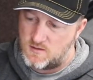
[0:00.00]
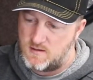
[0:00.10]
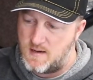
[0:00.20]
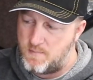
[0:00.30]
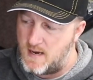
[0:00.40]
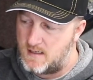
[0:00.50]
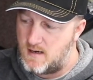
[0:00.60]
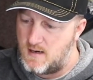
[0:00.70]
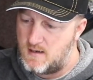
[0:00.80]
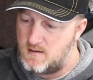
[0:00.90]
to turn that back
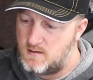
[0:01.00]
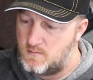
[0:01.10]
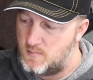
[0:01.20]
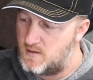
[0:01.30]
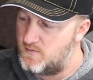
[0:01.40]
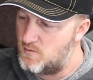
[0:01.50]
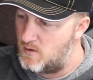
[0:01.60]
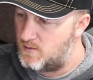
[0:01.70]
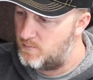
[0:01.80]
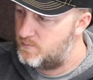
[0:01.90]
on, but if you
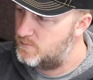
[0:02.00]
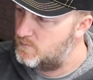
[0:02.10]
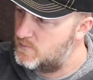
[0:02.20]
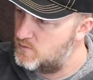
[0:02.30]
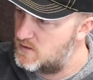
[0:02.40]
want to do